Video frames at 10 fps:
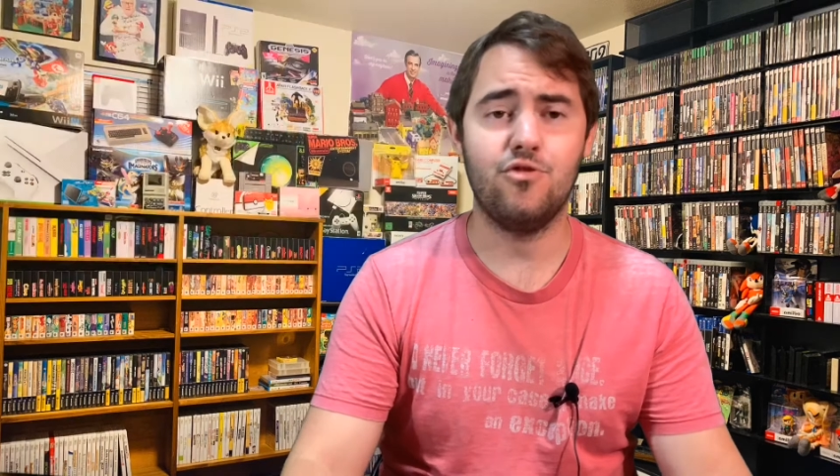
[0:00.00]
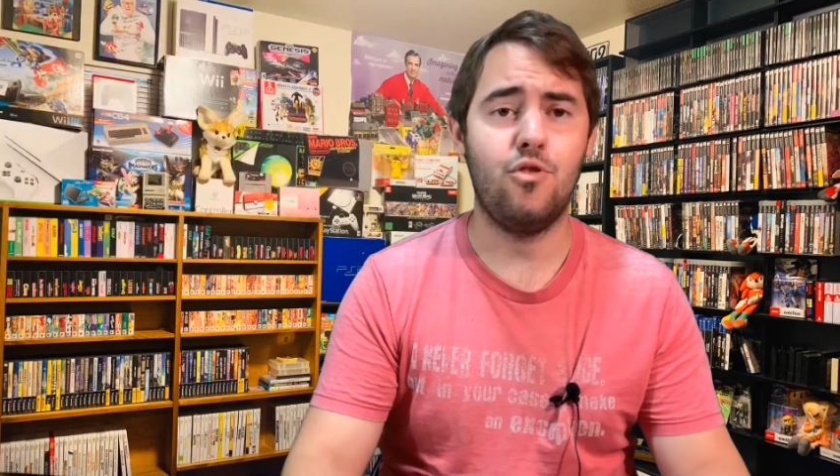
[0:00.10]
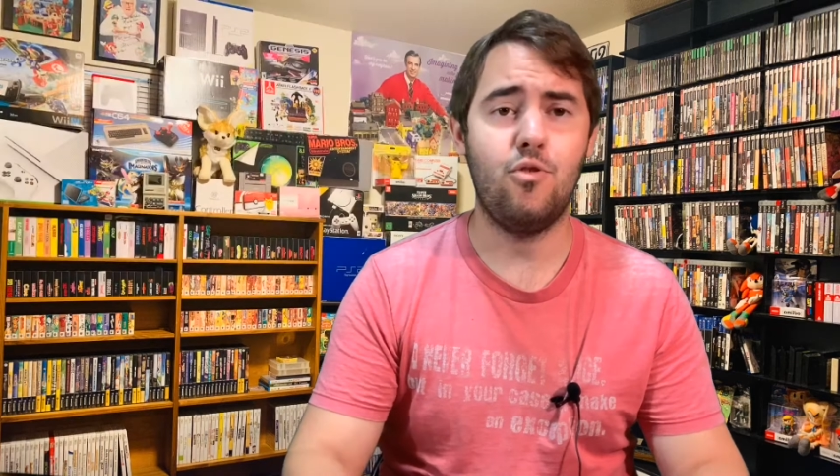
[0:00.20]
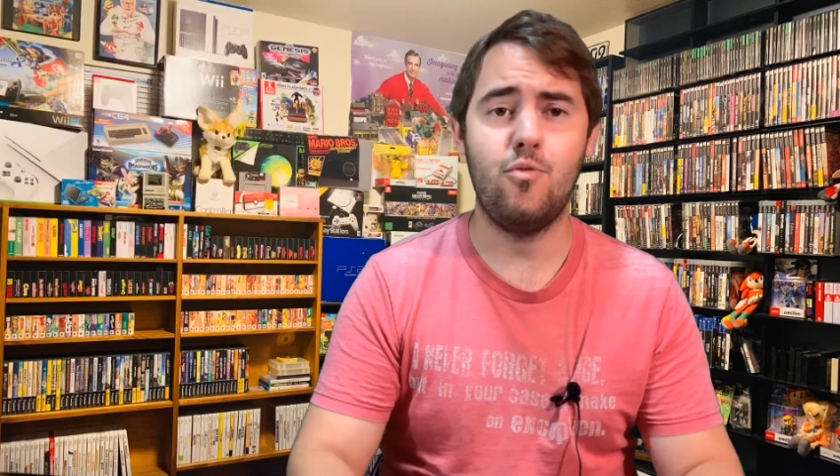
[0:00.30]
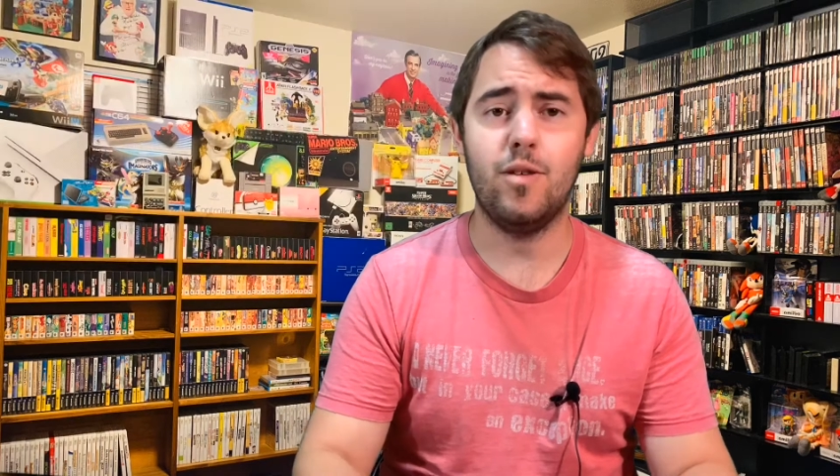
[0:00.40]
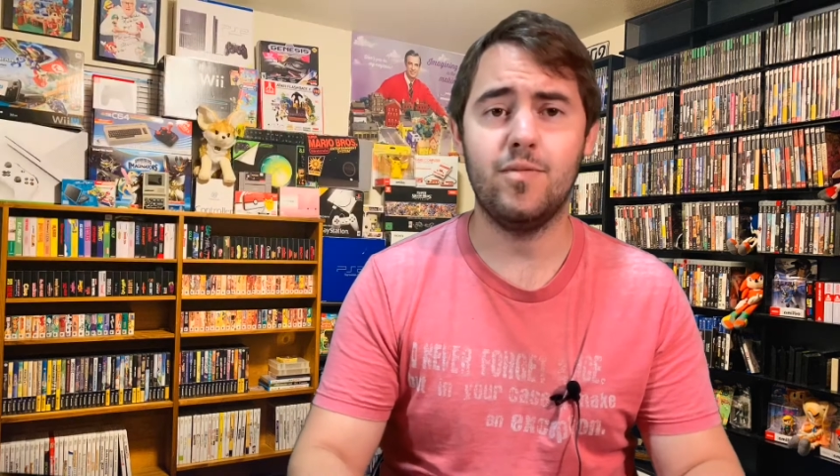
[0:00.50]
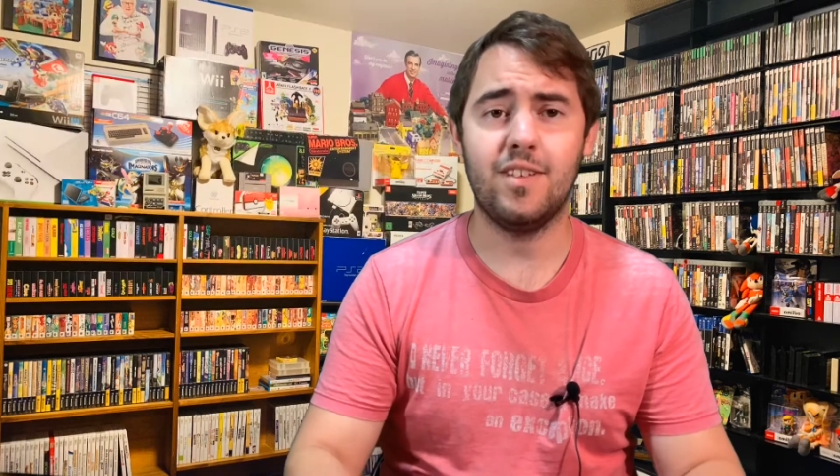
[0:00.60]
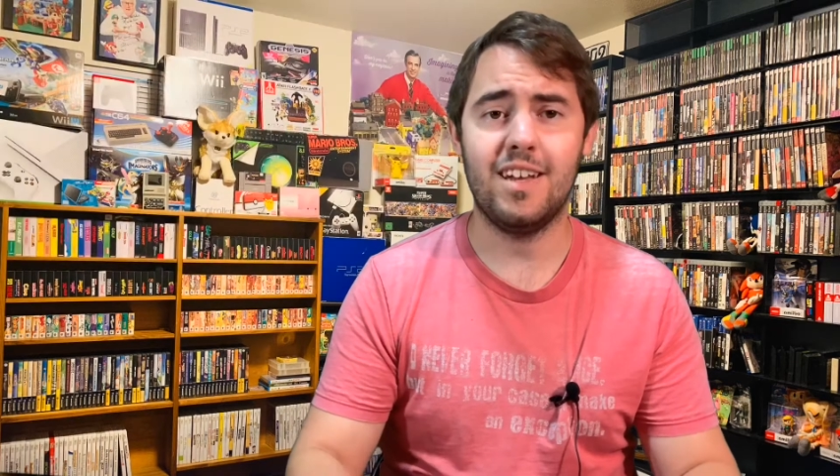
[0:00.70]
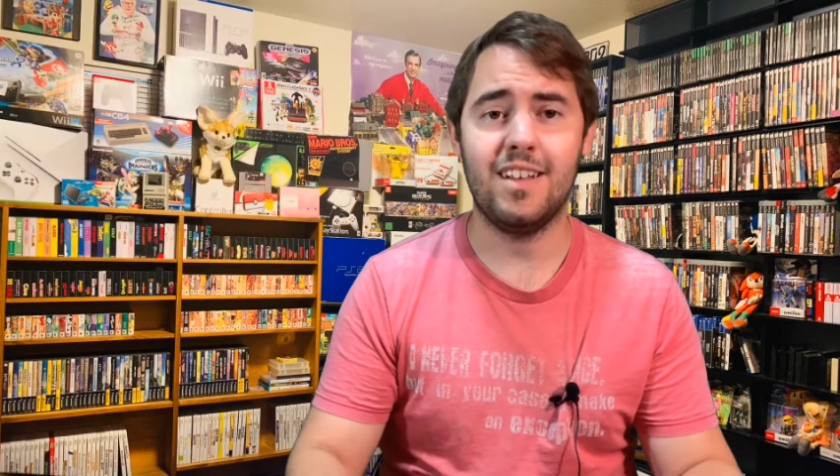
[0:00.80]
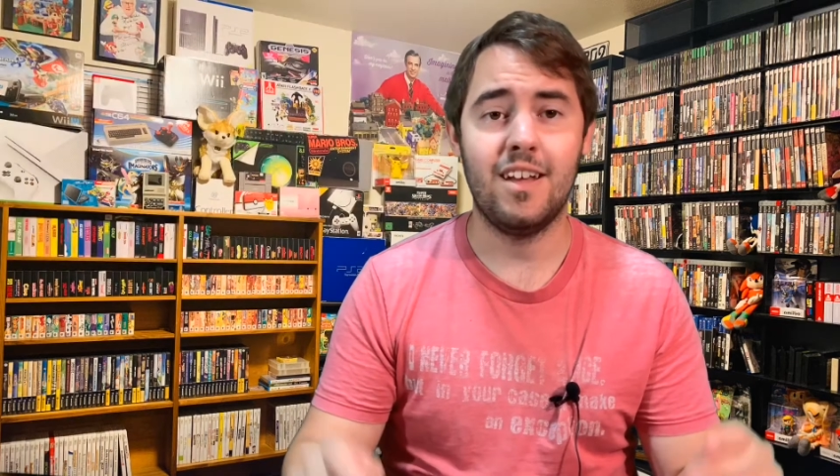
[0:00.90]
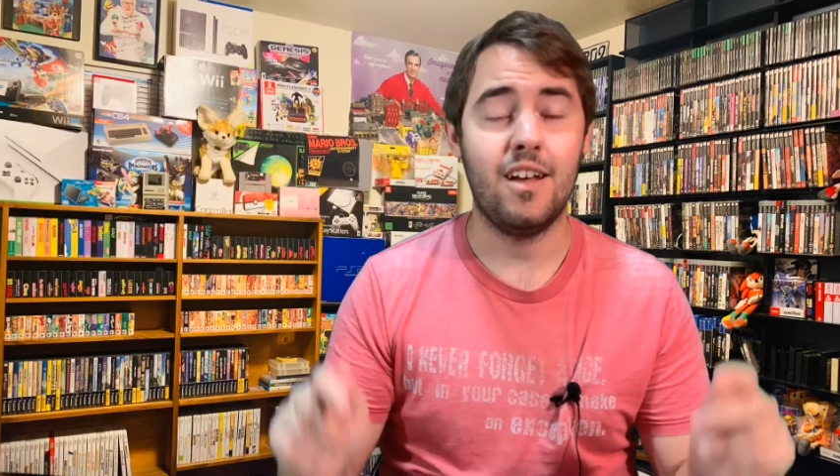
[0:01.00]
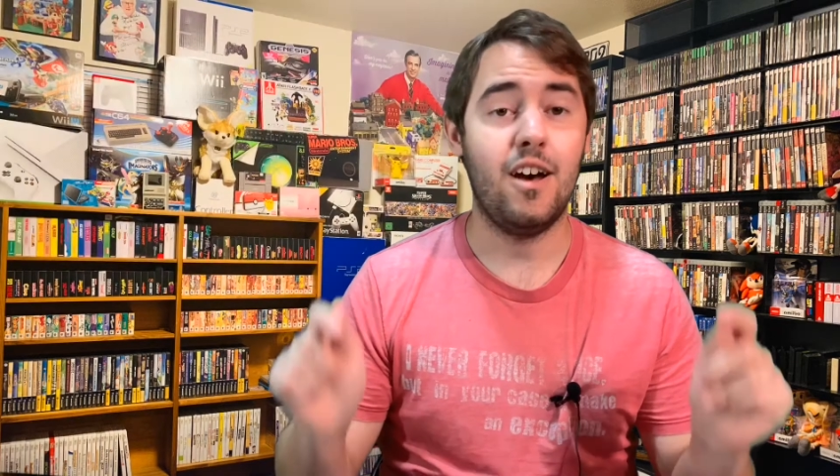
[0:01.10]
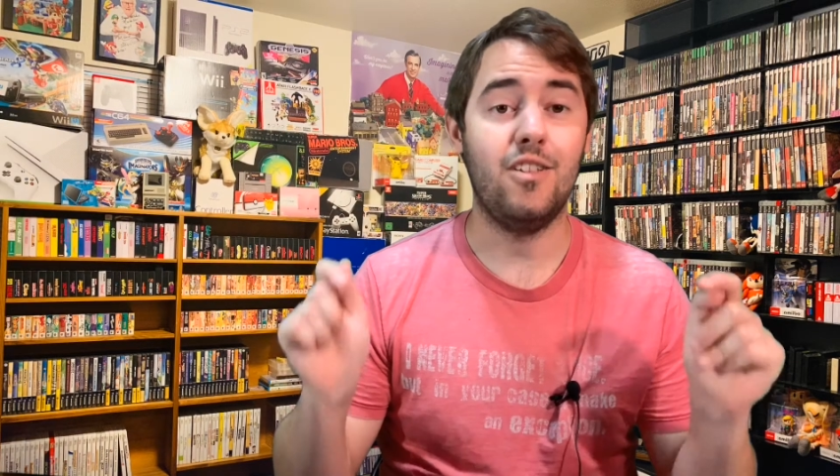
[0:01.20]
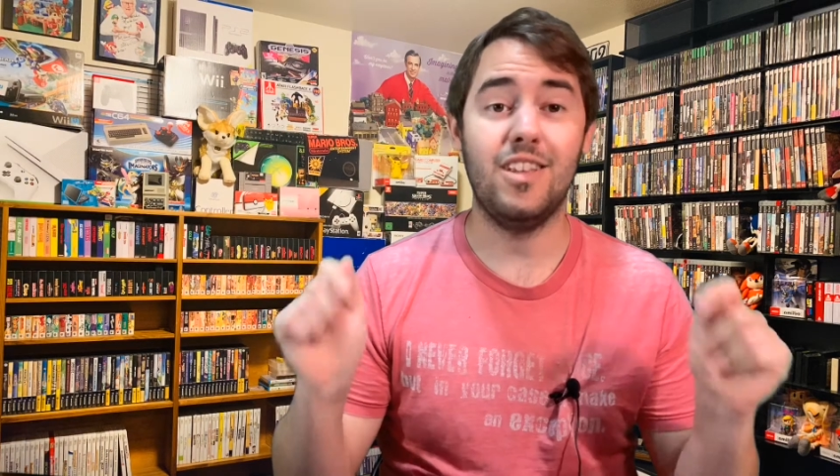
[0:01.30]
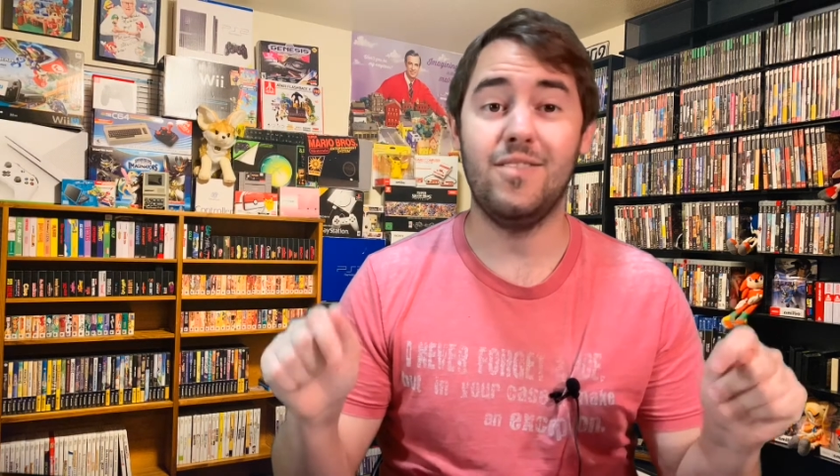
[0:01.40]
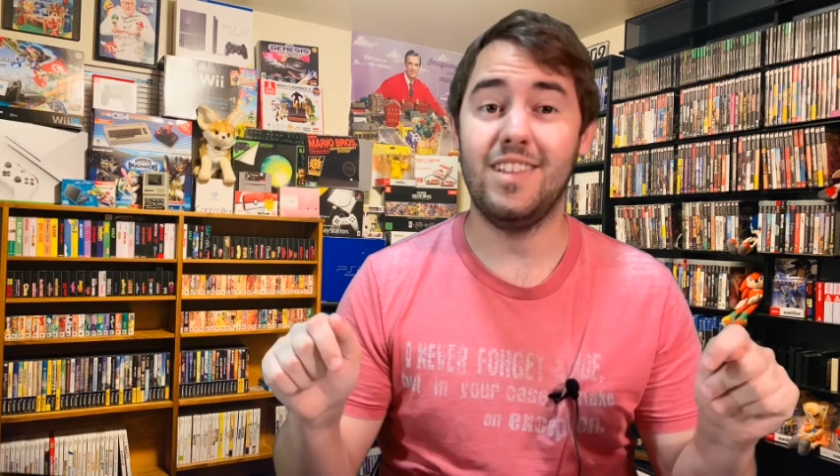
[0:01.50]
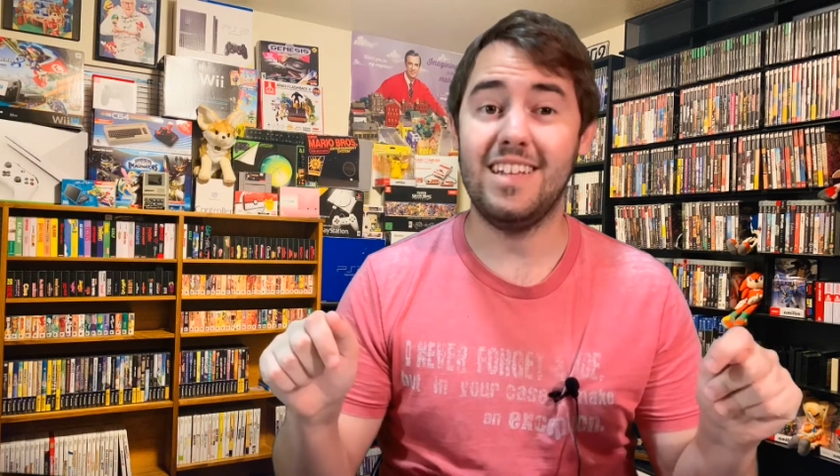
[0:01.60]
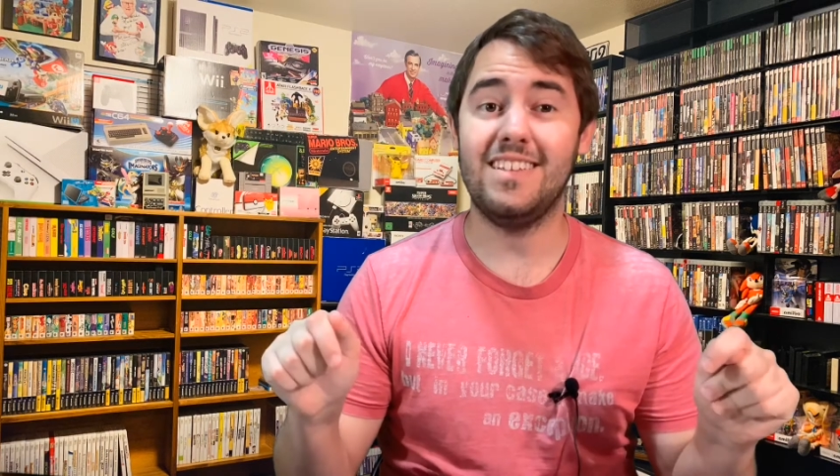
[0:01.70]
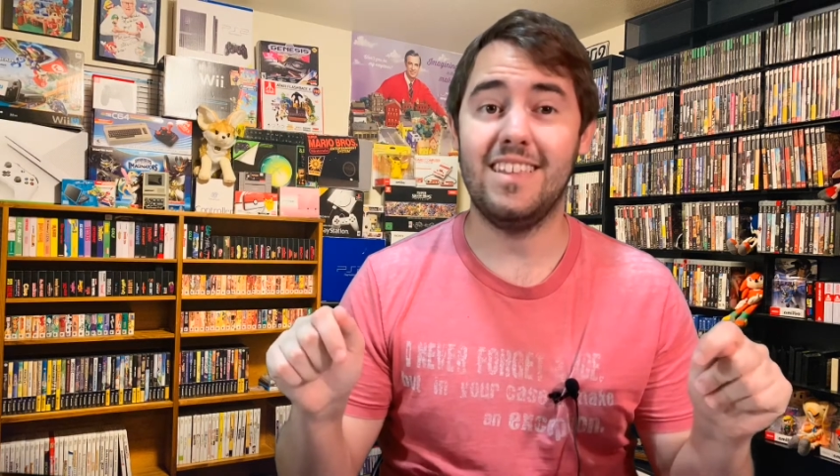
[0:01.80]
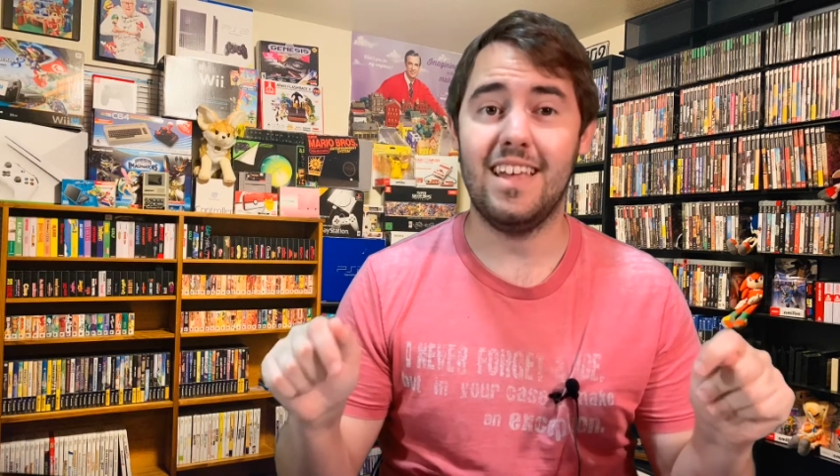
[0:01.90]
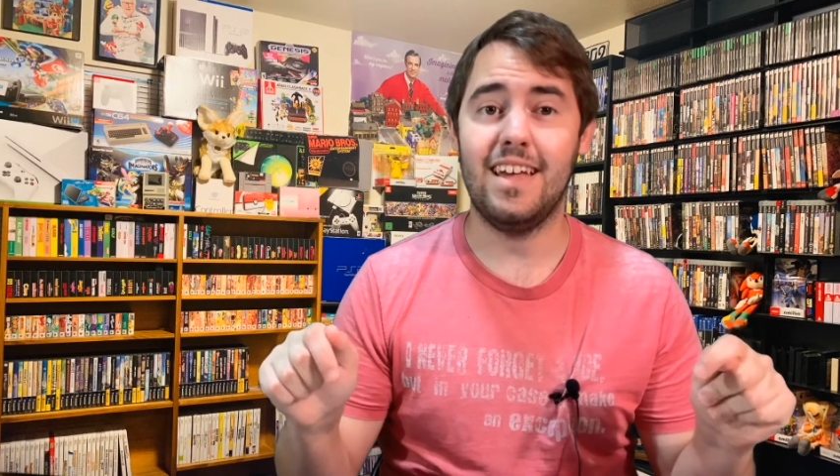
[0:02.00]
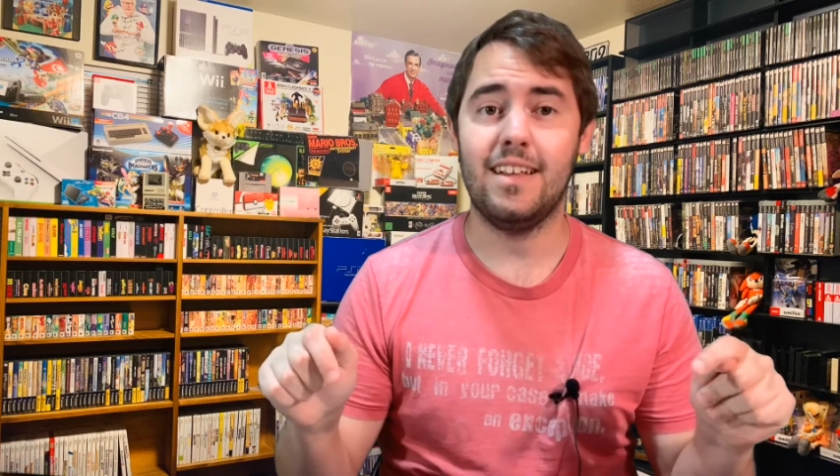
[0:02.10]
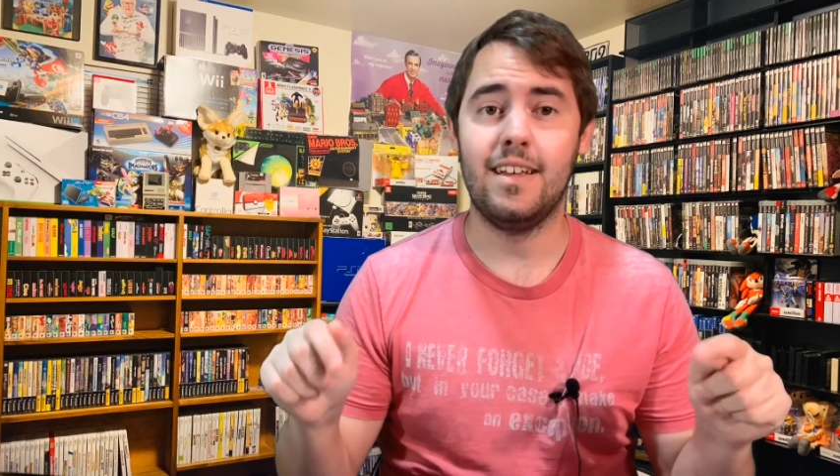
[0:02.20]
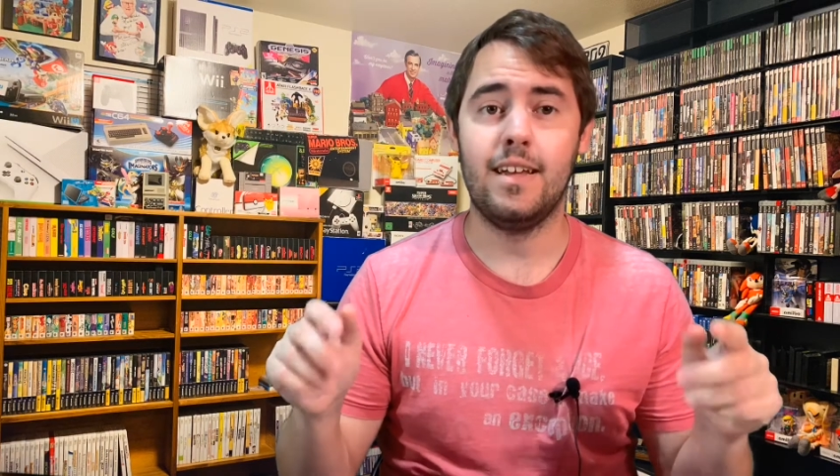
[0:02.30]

There's a whole website, I'll leave a link to that.